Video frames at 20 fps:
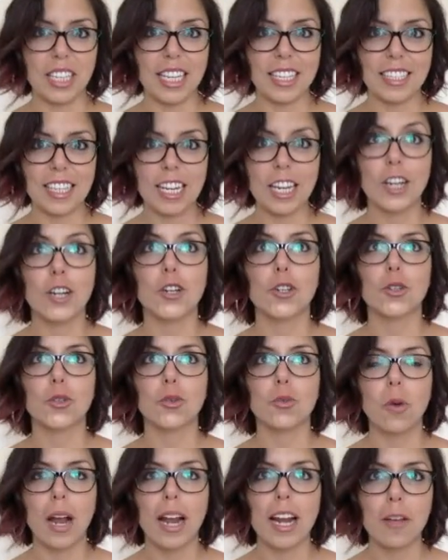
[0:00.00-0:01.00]
is an
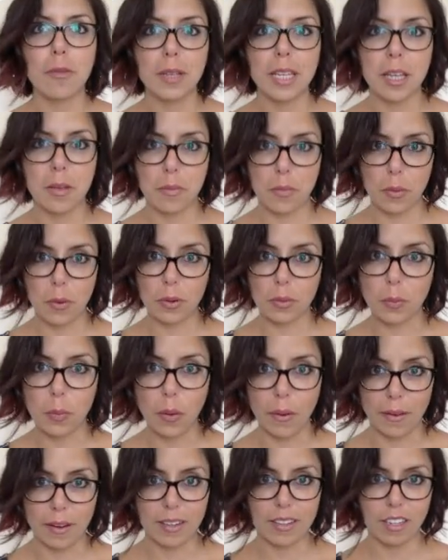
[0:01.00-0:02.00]
incredibly important
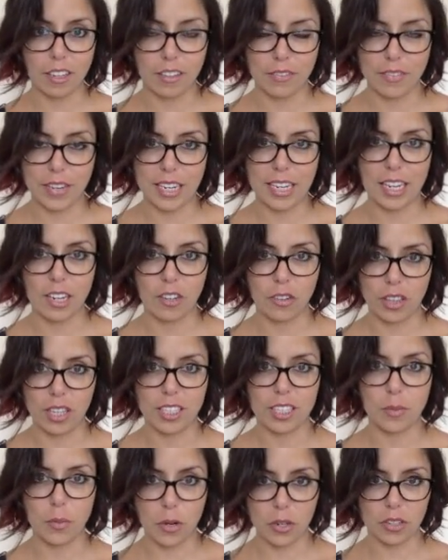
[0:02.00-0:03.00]
part of any healthy
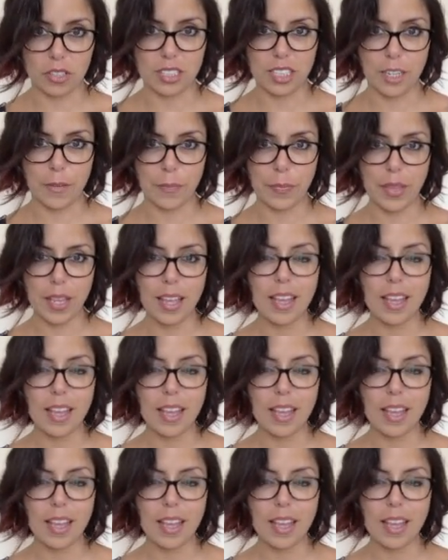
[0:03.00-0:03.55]
democracy.